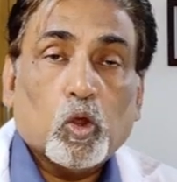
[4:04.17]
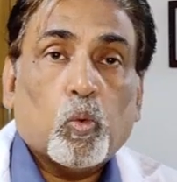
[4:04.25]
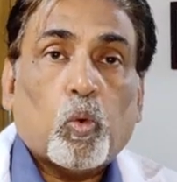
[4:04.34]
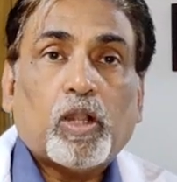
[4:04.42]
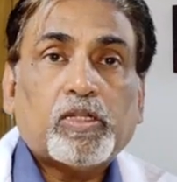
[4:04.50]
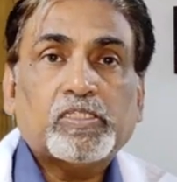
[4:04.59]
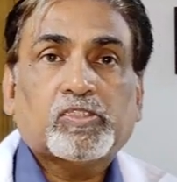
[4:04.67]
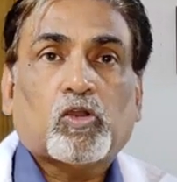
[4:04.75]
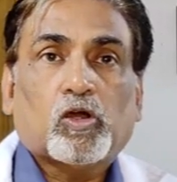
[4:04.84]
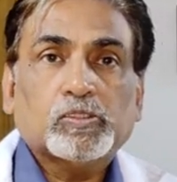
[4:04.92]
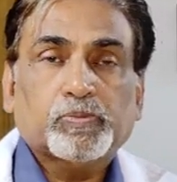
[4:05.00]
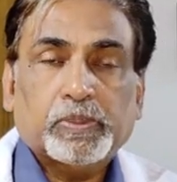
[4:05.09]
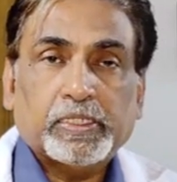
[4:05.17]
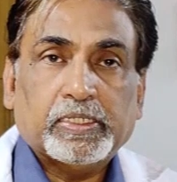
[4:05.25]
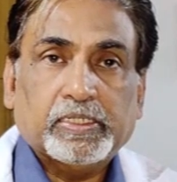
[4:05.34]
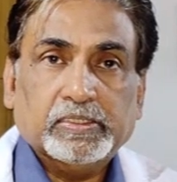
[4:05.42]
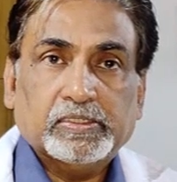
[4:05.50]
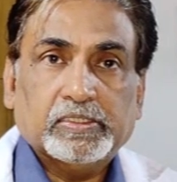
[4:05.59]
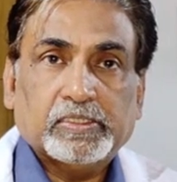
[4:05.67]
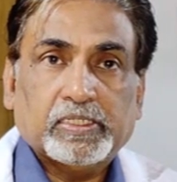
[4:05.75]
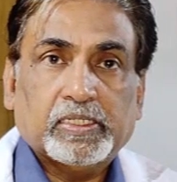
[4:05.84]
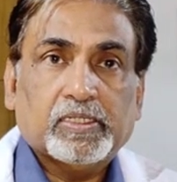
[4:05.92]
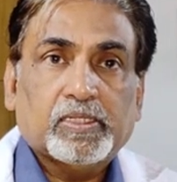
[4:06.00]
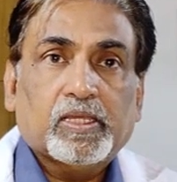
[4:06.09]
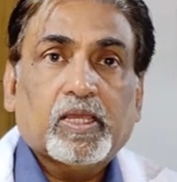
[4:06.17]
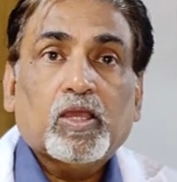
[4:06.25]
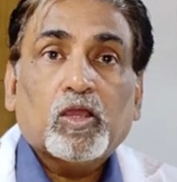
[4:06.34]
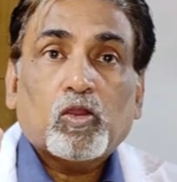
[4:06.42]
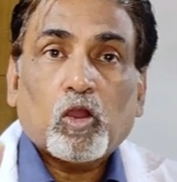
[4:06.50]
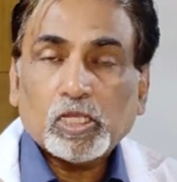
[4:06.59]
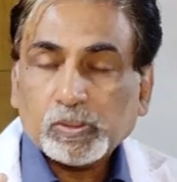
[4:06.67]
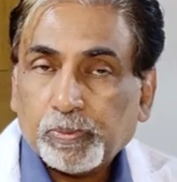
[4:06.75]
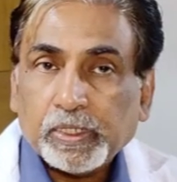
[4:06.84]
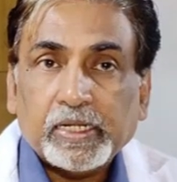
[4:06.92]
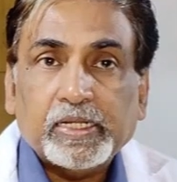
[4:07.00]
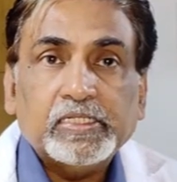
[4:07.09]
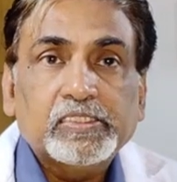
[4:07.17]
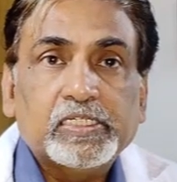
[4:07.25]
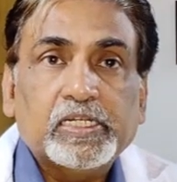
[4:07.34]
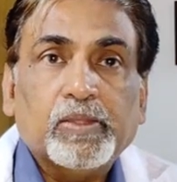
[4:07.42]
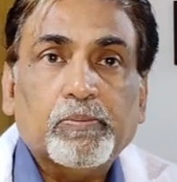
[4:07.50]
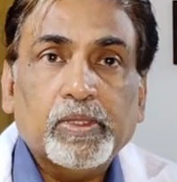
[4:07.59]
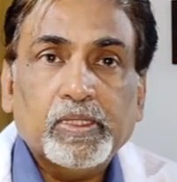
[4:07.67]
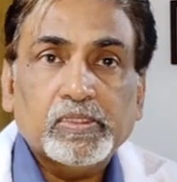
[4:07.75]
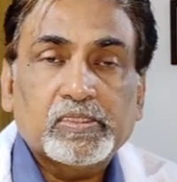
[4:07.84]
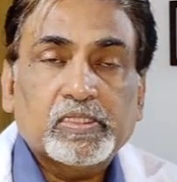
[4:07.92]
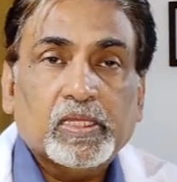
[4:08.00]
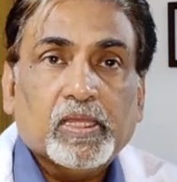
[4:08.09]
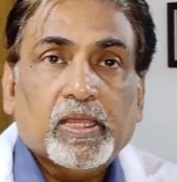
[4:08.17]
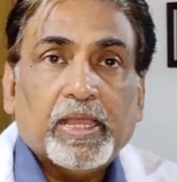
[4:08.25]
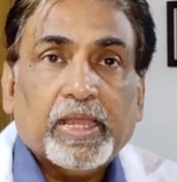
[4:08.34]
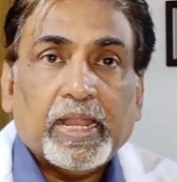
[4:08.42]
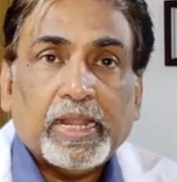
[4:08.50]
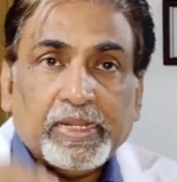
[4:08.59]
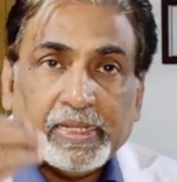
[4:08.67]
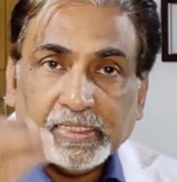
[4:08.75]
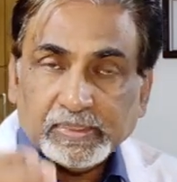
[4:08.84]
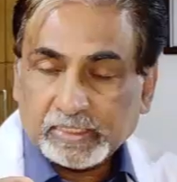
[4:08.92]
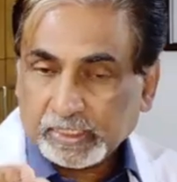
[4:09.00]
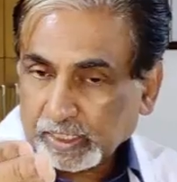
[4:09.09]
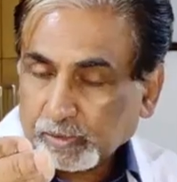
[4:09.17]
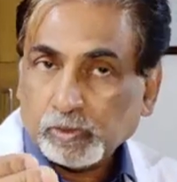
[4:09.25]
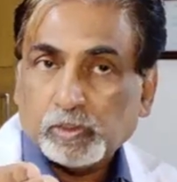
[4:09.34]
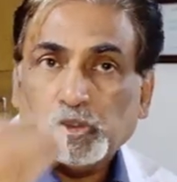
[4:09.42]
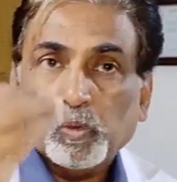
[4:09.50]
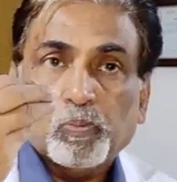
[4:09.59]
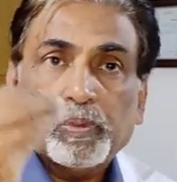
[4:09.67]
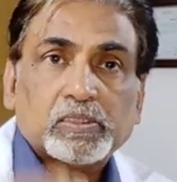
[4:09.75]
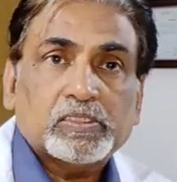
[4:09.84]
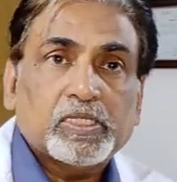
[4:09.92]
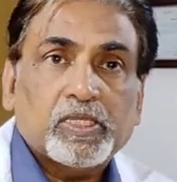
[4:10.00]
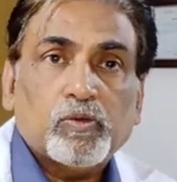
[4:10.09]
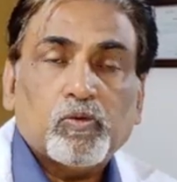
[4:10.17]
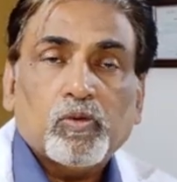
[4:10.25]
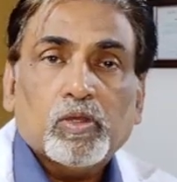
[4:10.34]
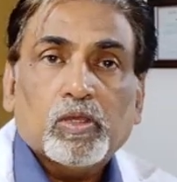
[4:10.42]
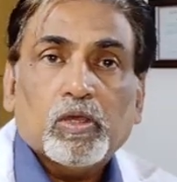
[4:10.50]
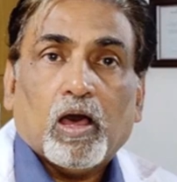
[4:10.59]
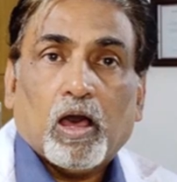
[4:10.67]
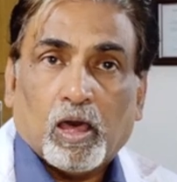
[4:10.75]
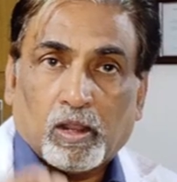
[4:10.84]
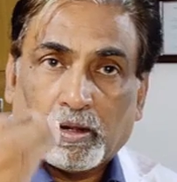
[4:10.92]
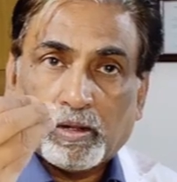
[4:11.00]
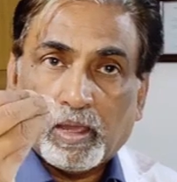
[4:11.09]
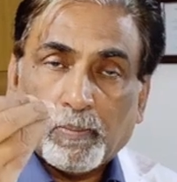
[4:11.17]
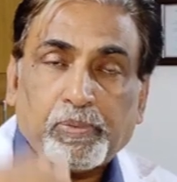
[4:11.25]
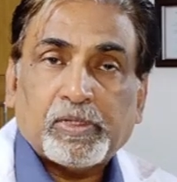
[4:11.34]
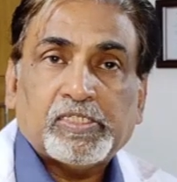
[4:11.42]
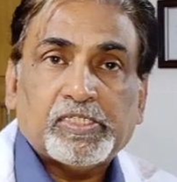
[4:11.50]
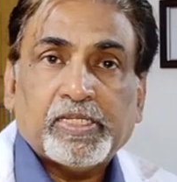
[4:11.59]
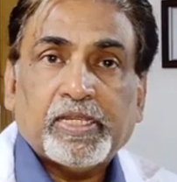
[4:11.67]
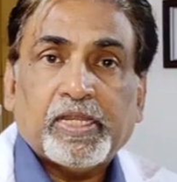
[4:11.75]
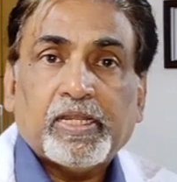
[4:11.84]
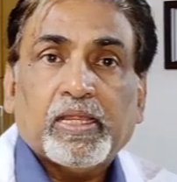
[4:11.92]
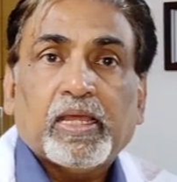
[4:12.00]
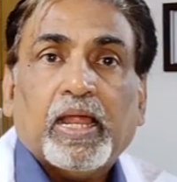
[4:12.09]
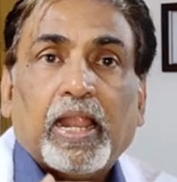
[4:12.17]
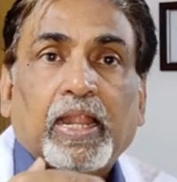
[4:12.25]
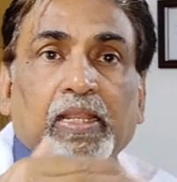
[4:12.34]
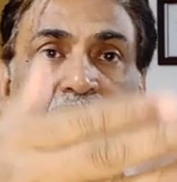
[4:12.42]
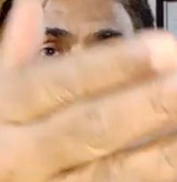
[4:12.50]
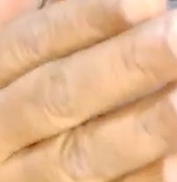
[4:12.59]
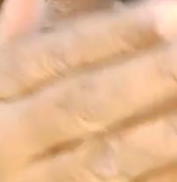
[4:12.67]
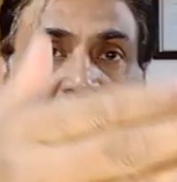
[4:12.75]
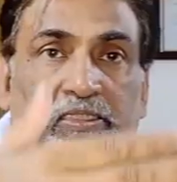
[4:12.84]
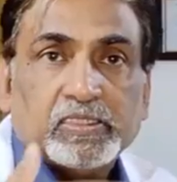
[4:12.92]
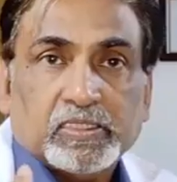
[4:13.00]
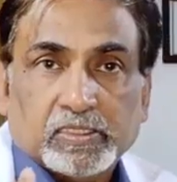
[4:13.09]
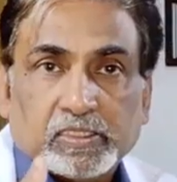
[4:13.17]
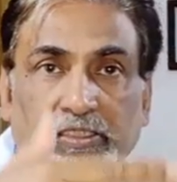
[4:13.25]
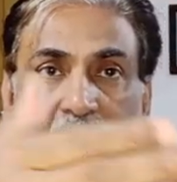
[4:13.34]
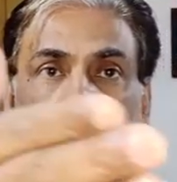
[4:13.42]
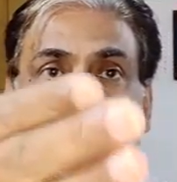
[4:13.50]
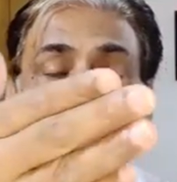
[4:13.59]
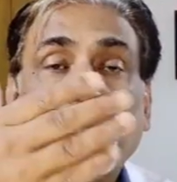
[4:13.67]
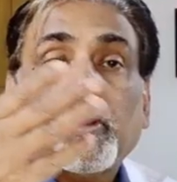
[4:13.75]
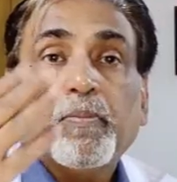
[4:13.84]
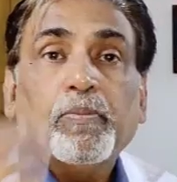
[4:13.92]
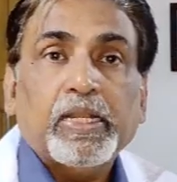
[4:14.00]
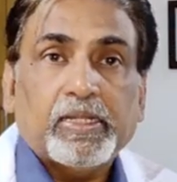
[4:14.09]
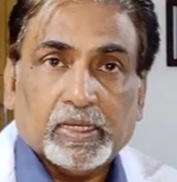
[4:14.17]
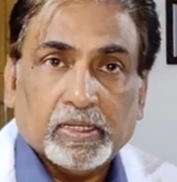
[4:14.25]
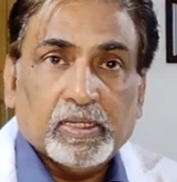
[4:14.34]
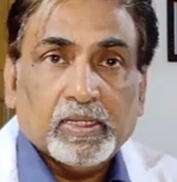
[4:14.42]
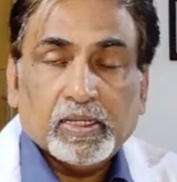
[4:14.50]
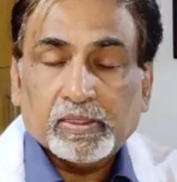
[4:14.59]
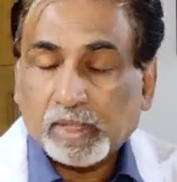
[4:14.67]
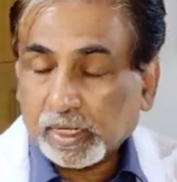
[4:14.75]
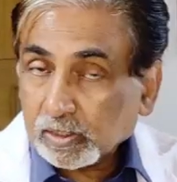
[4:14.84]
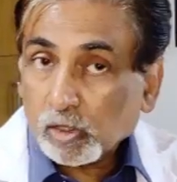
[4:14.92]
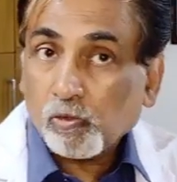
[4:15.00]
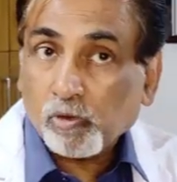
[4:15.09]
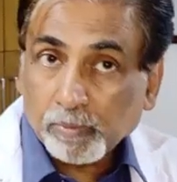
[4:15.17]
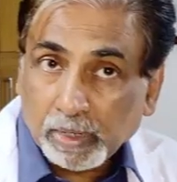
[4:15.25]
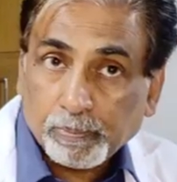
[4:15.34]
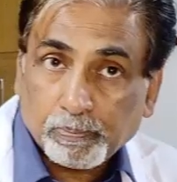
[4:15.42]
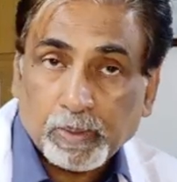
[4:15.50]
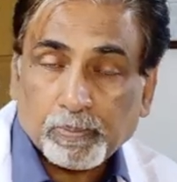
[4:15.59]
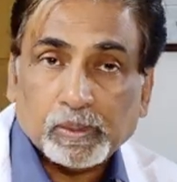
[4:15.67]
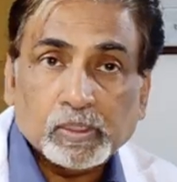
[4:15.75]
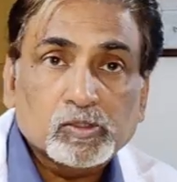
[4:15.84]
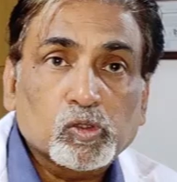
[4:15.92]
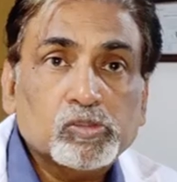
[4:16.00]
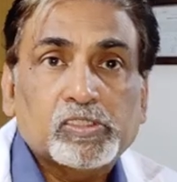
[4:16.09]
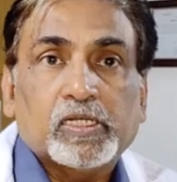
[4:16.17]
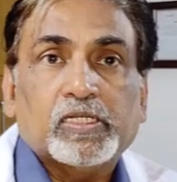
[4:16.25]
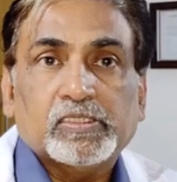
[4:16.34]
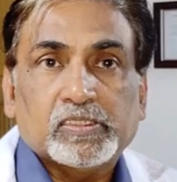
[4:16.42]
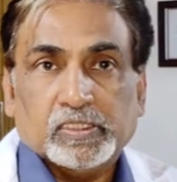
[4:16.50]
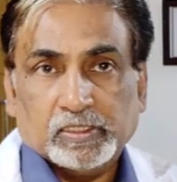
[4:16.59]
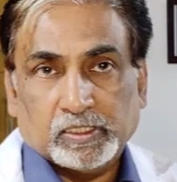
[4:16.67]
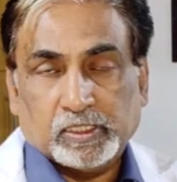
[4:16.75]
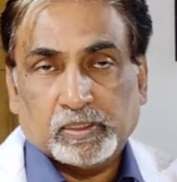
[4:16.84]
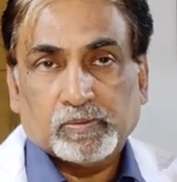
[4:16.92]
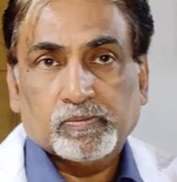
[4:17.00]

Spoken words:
What is cosmetic density? Cosmetic density means a density which you perceive or appreciate at this distance, about a meter. That is how we meet people, social distancing.